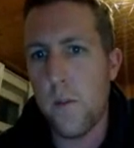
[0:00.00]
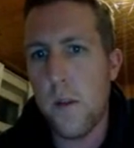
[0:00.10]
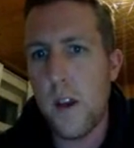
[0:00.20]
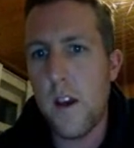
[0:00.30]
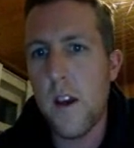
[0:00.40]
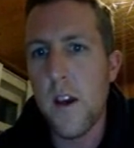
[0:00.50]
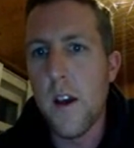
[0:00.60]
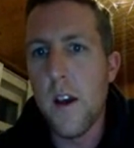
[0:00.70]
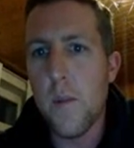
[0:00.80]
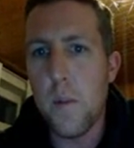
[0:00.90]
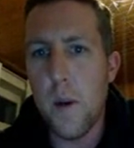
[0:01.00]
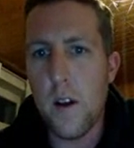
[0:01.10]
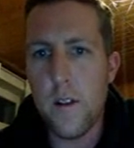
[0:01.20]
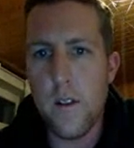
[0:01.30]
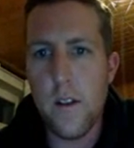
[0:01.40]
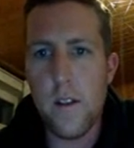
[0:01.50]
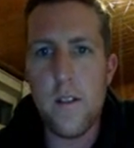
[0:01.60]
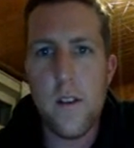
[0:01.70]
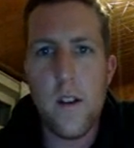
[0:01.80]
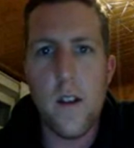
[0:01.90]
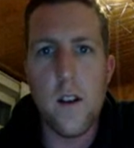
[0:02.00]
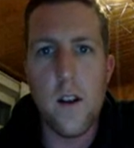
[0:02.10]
me, but pause this and